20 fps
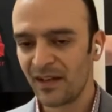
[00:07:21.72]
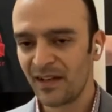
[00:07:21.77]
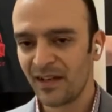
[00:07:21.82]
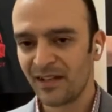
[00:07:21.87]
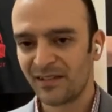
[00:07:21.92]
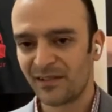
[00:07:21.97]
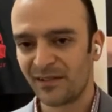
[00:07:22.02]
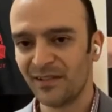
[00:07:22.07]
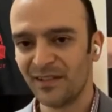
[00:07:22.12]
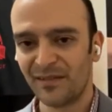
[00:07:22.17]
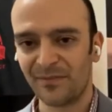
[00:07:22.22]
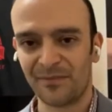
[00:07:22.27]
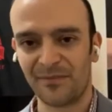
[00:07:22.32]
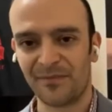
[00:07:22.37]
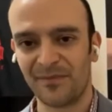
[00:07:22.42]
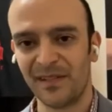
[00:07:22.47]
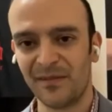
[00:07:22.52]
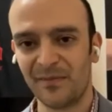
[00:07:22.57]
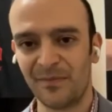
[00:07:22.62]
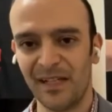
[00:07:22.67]
So
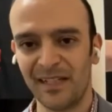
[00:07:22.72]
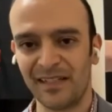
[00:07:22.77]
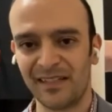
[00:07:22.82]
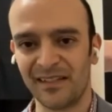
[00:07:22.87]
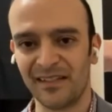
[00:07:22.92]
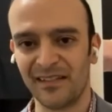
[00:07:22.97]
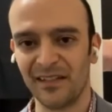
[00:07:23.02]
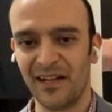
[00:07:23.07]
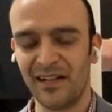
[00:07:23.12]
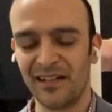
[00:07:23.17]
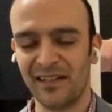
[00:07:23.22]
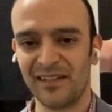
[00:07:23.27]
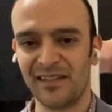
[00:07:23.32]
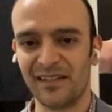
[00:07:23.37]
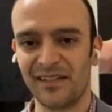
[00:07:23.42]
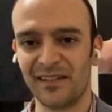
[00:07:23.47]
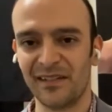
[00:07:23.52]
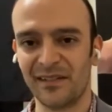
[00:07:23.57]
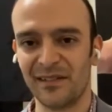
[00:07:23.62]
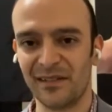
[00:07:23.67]
this makes it a lot
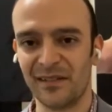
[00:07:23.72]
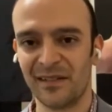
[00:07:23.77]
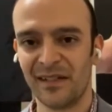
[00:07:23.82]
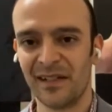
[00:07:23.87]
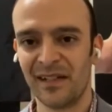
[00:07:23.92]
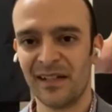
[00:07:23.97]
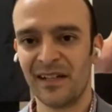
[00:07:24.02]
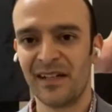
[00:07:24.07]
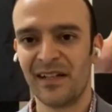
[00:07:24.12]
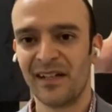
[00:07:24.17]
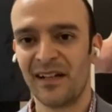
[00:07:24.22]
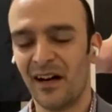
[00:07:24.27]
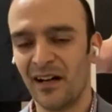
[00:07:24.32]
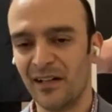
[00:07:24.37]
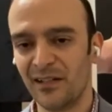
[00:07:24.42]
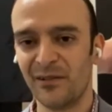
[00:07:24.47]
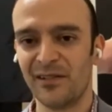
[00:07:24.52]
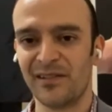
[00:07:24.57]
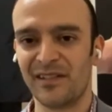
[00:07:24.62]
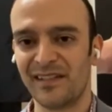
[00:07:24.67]
easier
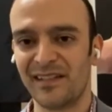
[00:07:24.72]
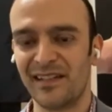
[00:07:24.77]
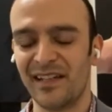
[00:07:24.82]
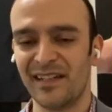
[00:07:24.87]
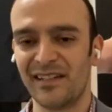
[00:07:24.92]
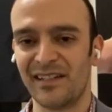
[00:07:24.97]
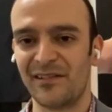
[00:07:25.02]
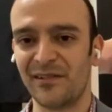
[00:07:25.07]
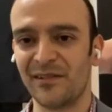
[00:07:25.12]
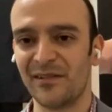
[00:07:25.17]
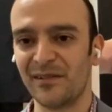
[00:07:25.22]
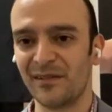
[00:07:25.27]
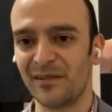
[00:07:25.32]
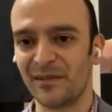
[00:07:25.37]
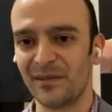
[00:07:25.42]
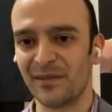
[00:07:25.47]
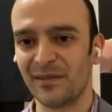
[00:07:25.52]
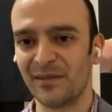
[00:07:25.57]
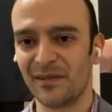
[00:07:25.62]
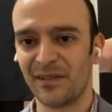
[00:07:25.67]
on you as a
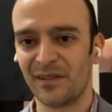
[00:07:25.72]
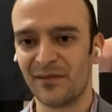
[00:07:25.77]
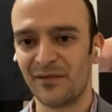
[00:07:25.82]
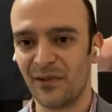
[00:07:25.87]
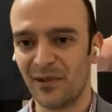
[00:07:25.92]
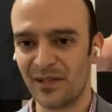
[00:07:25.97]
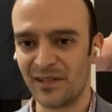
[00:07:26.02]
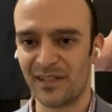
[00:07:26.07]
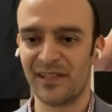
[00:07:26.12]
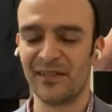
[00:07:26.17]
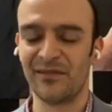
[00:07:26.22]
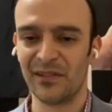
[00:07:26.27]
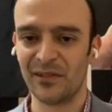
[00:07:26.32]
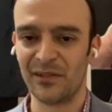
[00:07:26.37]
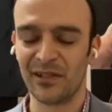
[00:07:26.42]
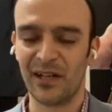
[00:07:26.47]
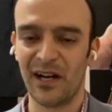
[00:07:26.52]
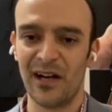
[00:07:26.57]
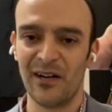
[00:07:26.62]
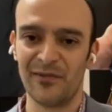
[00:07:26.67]
tester as far as giving you the
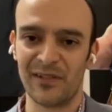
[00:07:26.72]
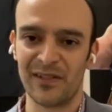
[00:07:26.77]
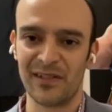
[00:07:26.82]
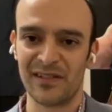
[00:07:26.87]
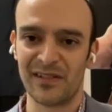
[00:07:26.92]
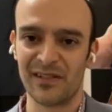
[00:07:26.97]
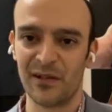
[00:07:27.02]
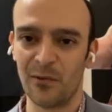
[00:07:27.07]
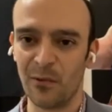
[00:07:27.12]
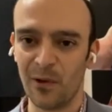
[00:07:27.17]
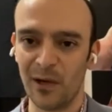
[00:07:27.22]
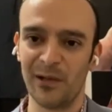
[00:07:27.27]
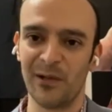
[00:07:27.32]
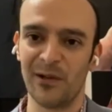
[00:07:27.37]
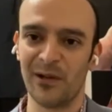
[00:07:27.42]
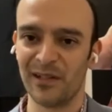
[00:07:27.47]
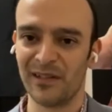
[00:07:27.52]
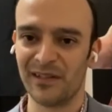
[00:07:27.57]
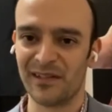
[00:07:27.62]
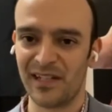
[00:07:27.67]
confidence to know where you
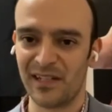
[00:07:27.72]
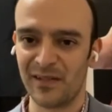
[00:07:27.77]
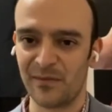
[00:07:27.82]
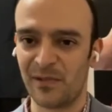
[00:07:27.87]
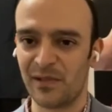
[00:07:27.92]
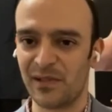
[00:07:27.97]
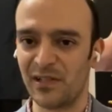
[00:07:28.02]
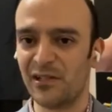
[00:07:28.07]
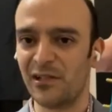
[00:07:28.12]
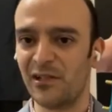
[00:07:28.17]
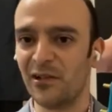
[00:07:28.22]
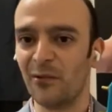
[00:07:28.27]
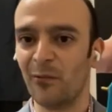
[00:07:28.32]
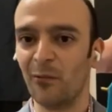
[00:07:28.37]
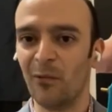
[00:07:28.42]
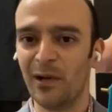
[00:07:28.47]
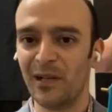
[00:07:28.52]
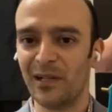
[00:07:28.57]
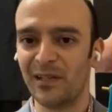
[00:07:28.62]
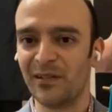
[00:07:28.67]
are in the test procedure and
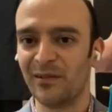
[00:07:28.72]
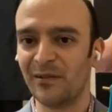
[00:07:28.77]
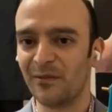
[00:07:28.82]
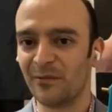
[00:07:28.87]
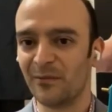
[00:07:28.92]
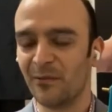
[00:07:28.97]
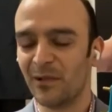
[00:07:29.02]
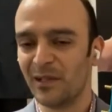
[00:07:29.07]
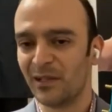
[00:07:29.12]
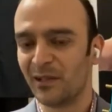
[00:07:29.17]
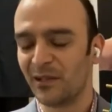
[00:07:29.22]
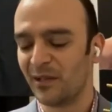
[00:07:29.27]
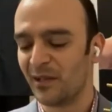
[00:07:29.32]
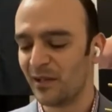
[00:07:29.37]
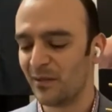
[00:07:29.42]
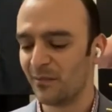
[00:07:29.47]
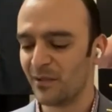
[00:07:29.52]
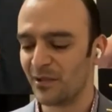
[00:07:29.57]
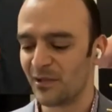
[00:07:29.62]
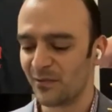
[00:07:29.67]
what your
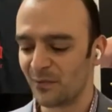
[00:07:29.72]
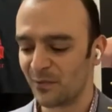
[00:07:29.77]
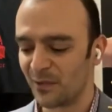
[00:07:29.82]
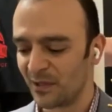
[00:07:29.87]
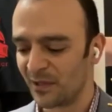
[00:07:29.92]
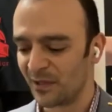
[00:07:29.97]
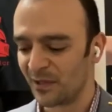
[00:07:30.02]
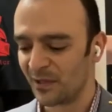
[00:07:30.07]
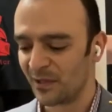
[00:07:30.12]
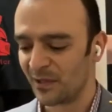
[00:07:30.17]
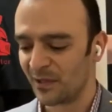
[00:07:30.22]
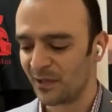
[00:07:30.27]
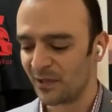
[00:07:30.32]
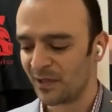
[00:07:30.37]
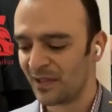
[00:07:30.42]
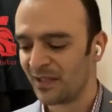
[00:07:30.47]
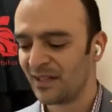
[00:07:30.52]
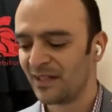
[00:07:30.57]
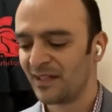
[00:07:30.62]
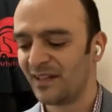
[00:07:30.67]
numbers were
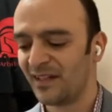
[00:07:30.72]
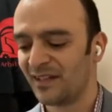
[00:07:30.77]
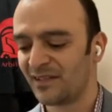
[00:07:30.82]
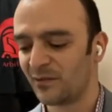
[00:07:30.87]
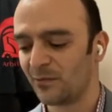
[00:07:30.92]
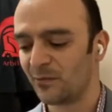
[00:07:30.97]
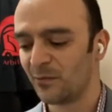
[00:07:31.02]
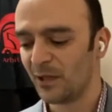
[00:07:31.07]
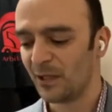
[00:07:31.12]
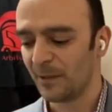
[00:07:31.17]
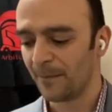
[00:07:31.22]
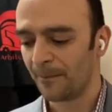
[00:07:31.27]
as you went.